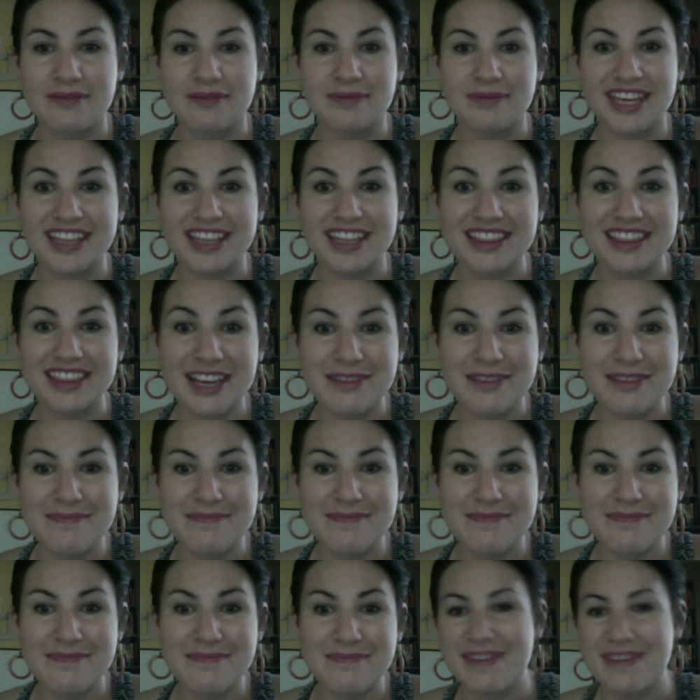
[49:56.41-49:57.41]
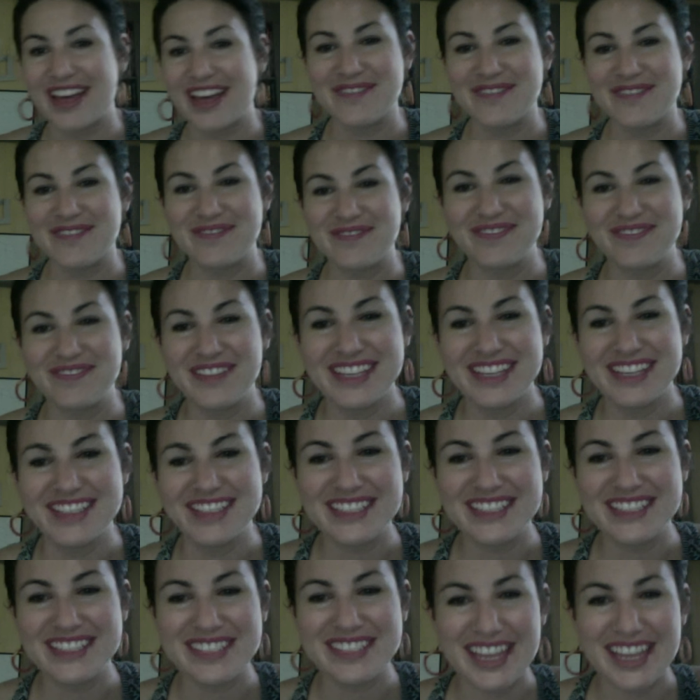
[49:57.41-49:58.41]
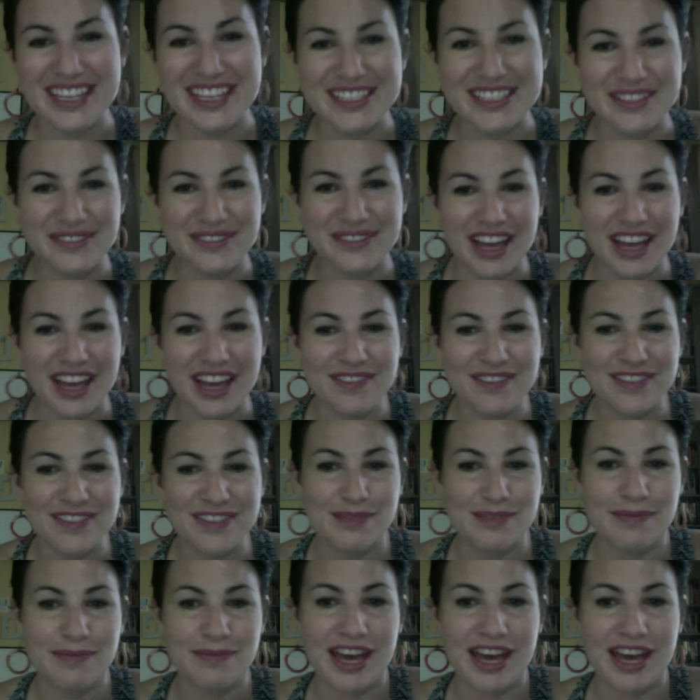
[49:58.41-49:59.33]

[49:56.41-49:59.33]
get them. Slice of Life is